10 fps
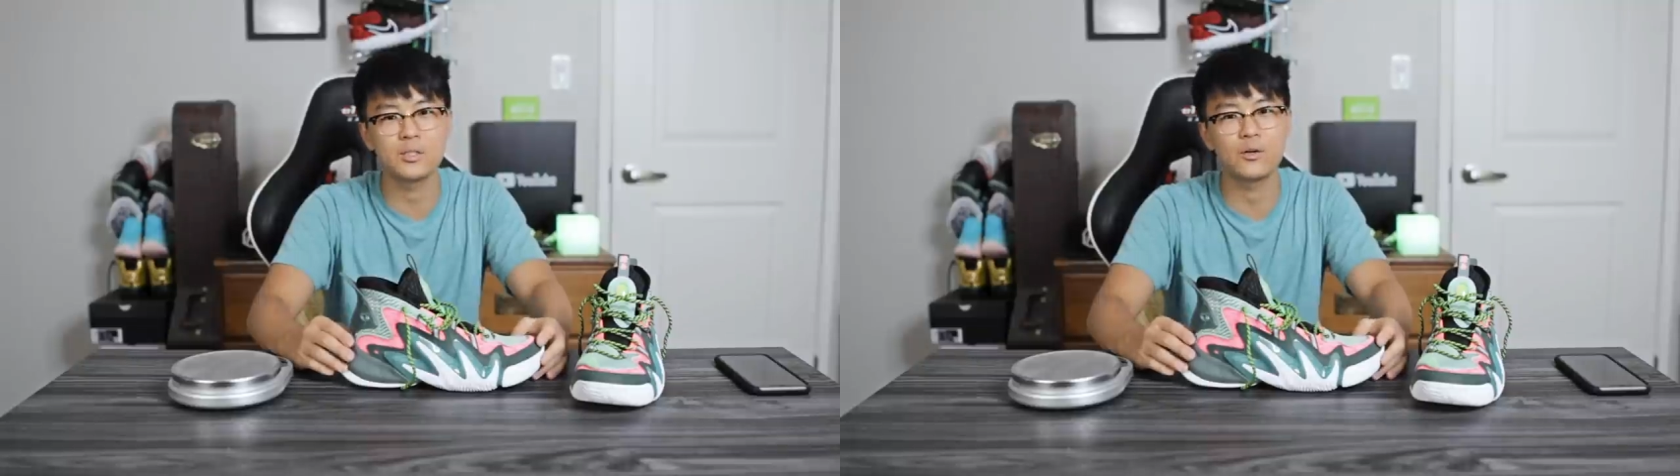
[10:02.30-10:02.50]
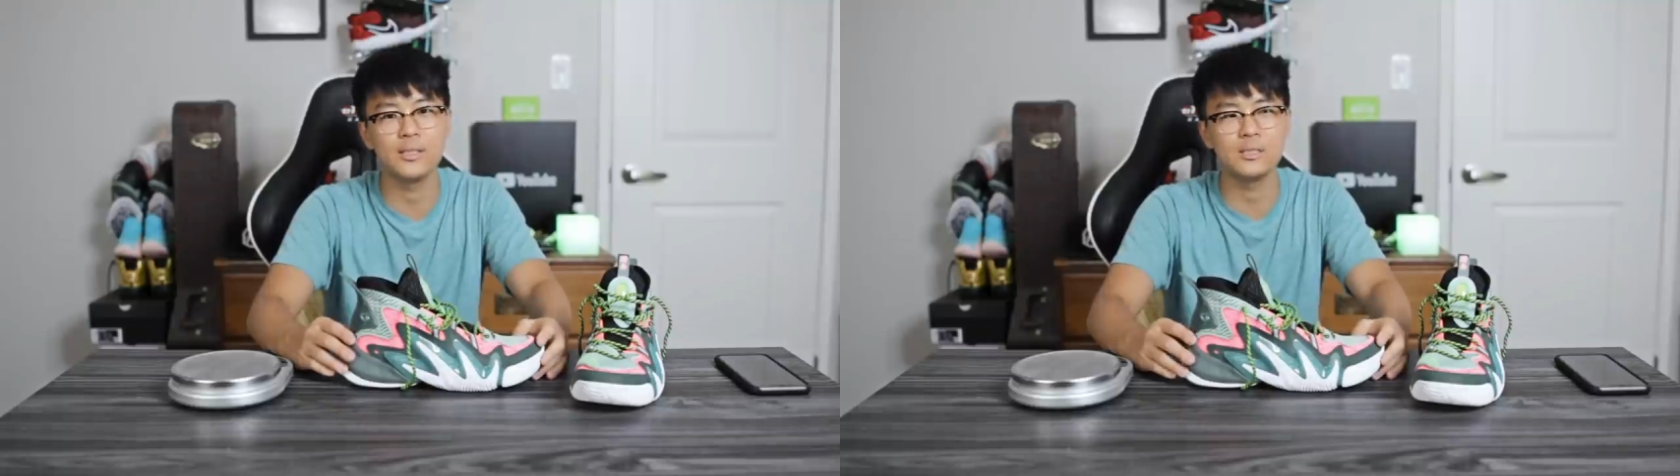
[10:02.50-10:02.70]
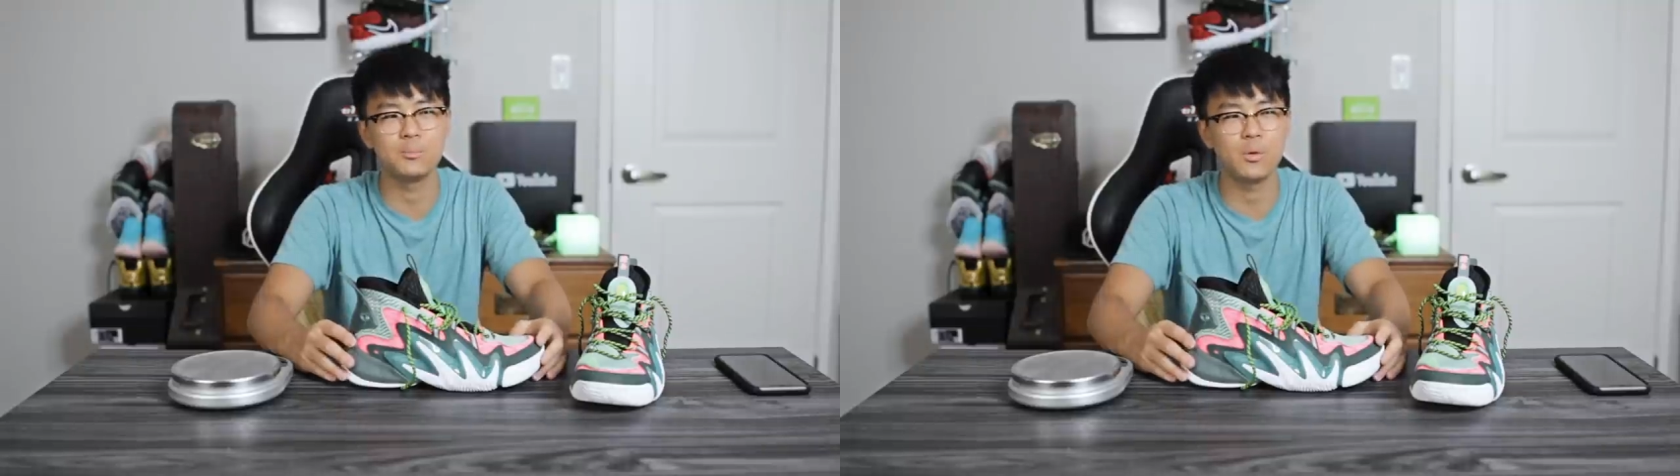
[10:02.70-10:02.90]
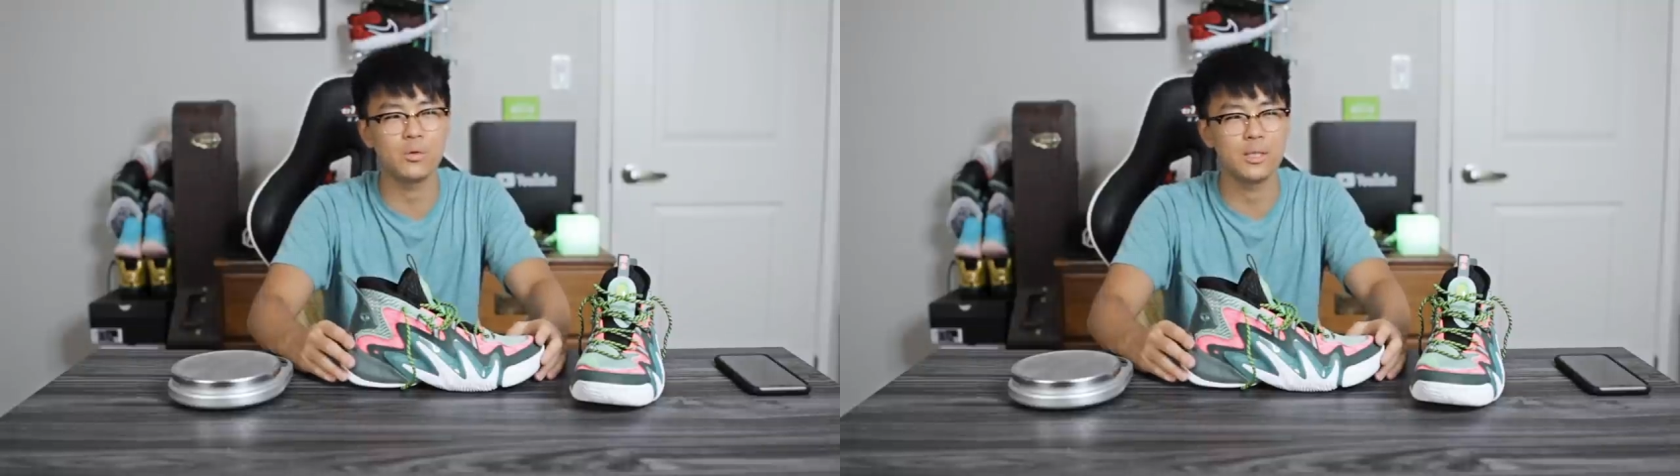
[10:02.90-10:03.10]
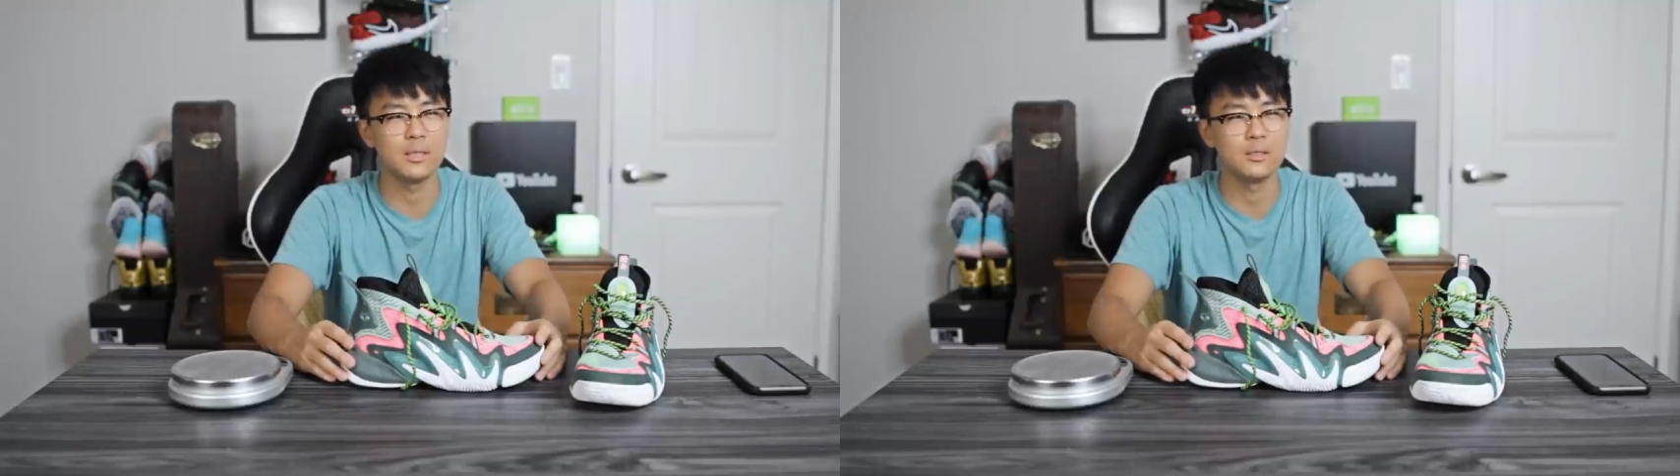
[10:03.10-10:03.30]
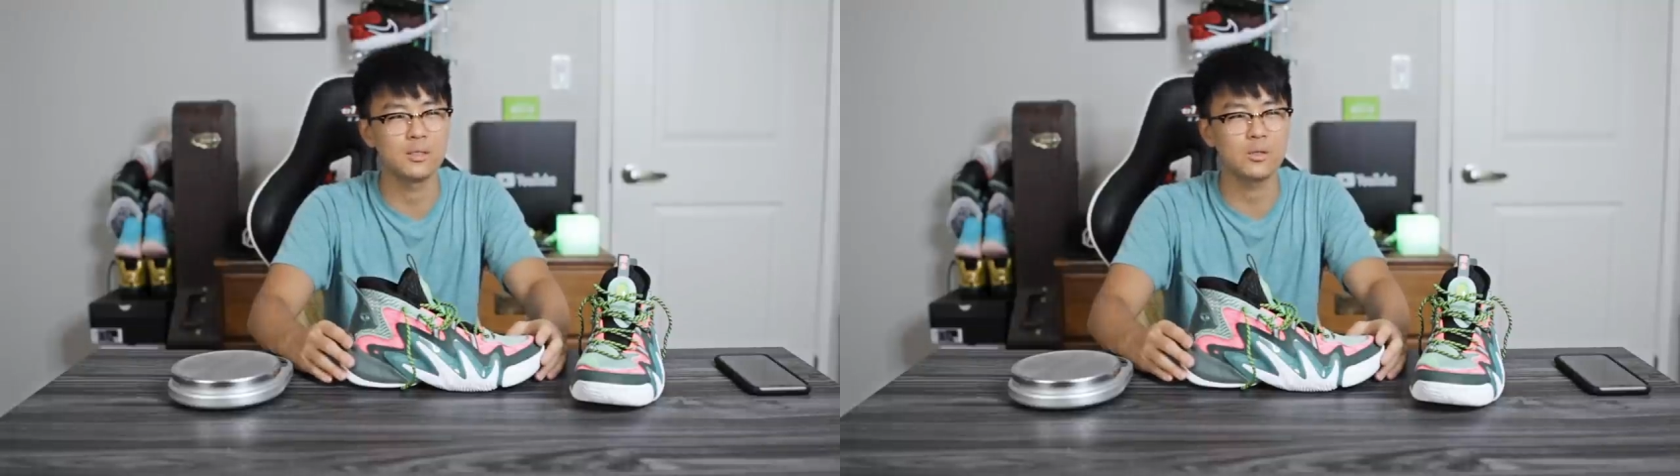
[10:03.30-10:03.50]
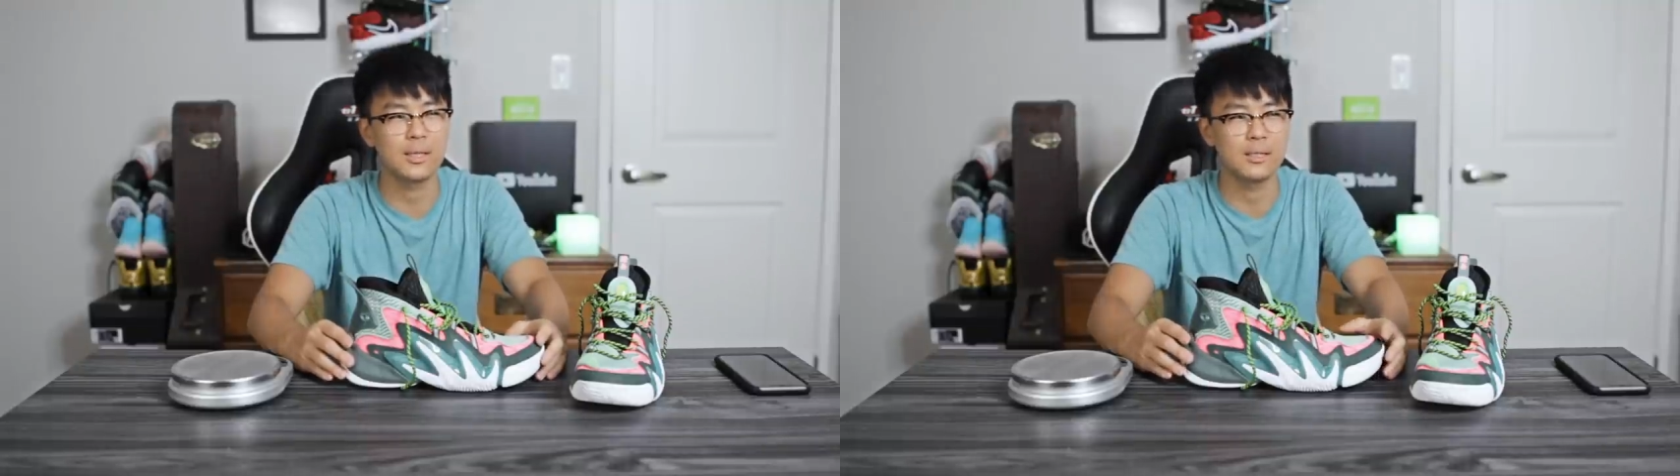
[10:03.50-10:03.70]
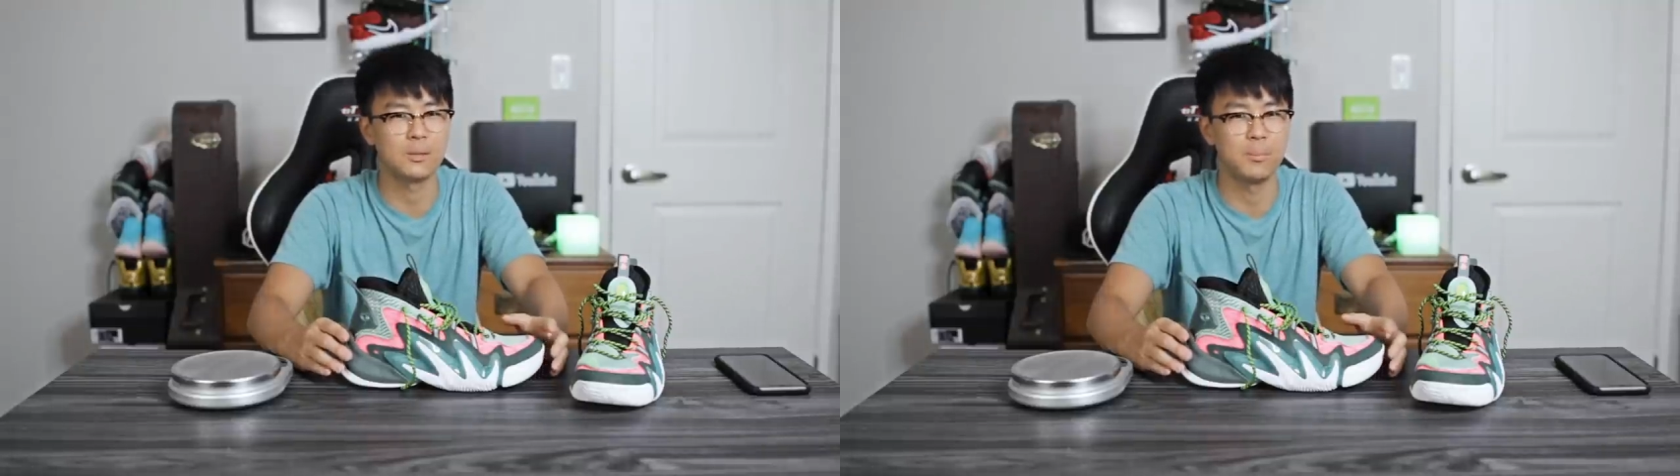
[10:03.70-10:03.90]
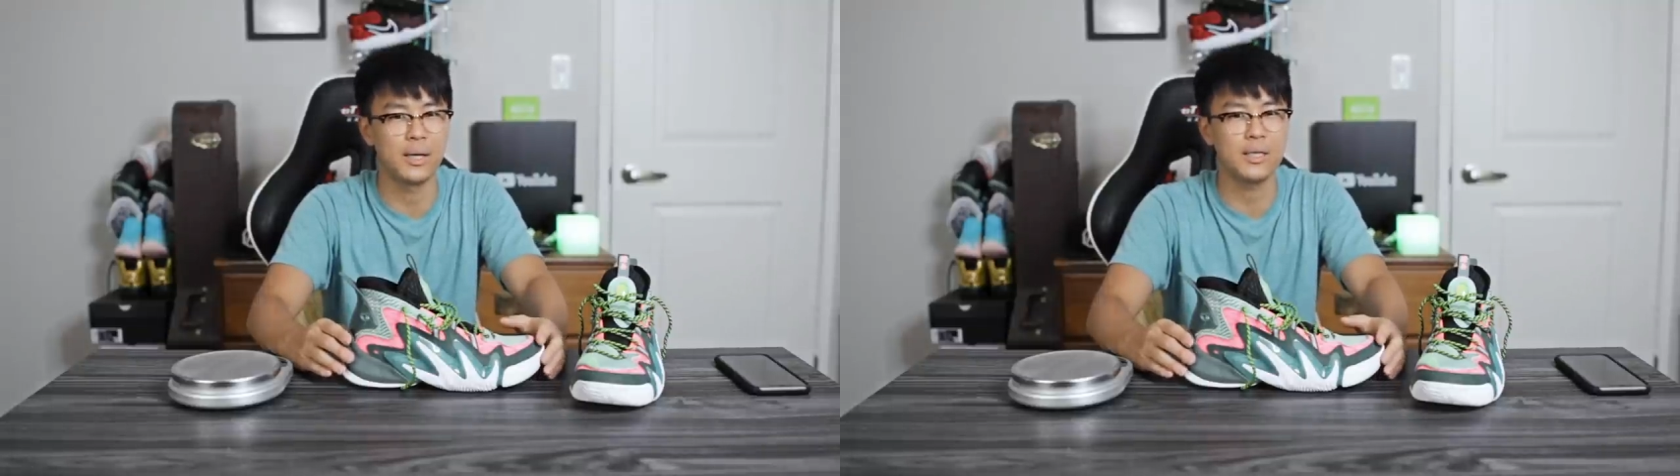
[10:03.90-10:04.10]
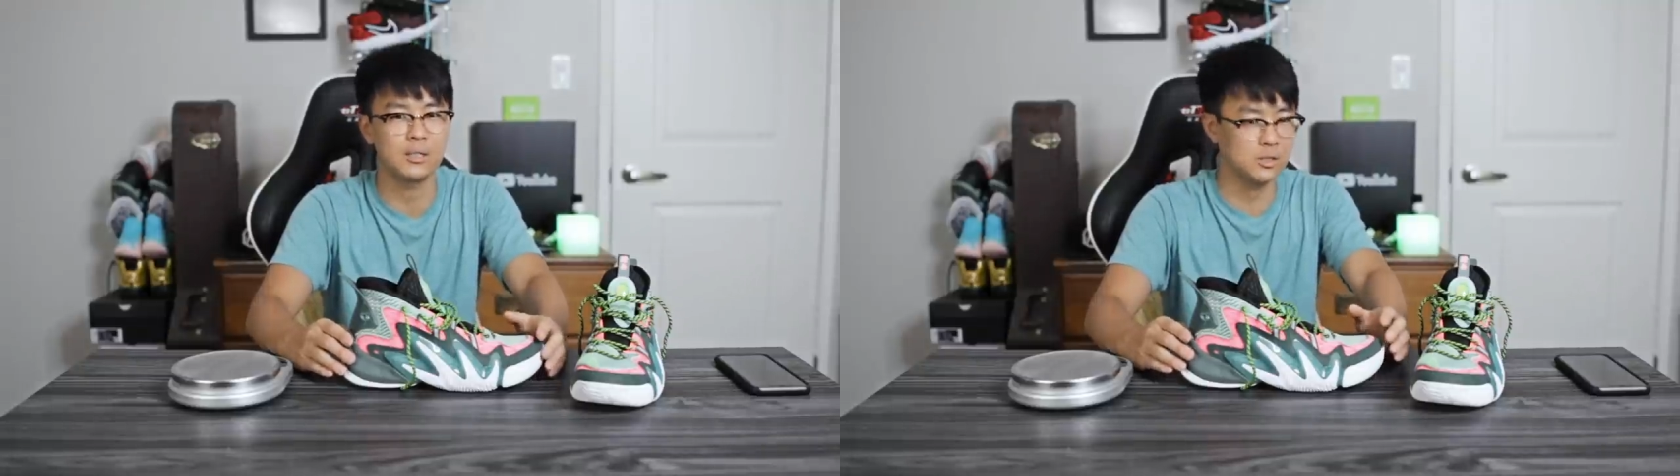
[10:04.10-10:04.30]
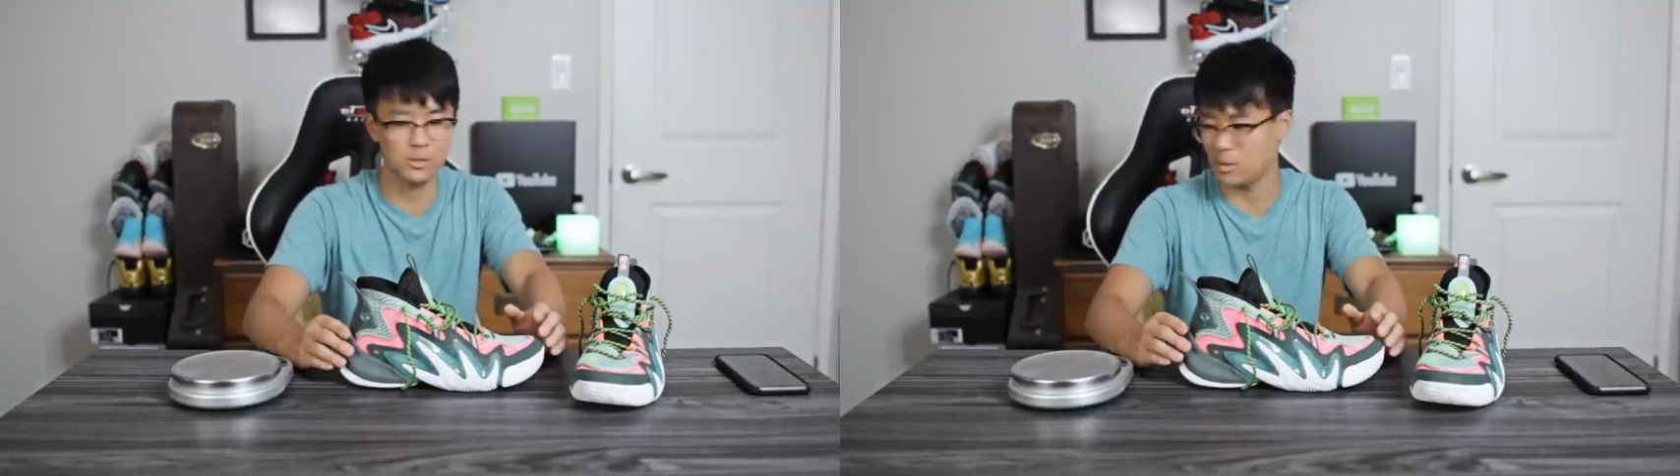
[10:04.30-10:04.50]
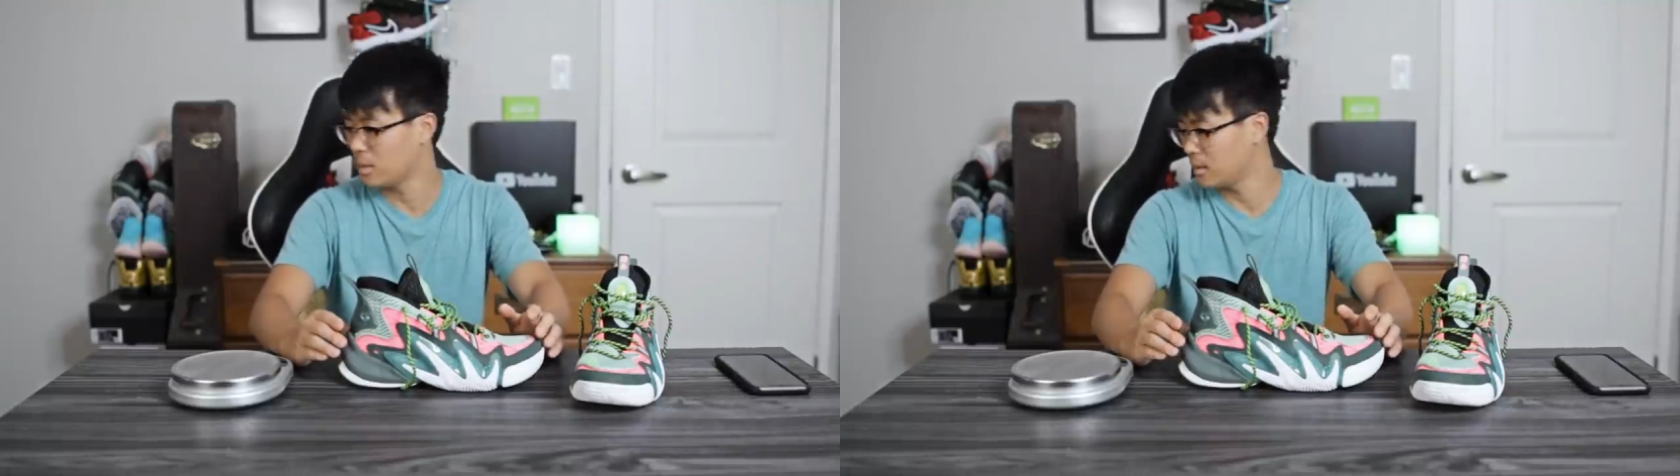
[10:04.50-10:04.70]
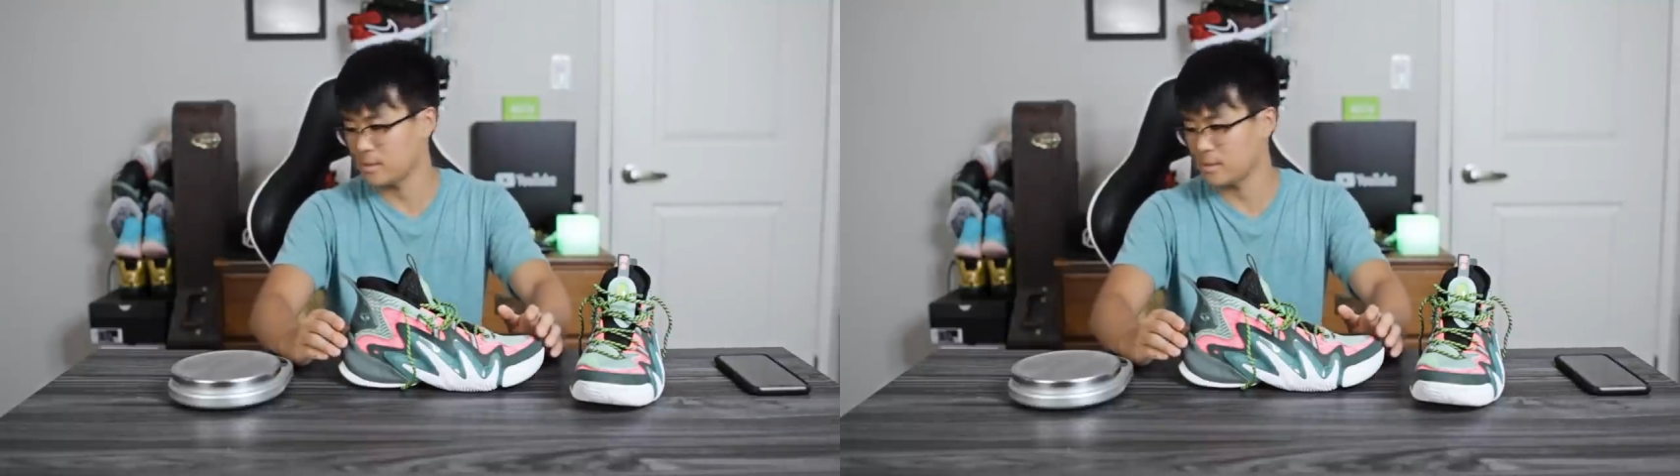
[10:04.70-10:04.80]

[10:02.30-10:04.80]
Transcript: crazy bulky. You know, like comparing it to,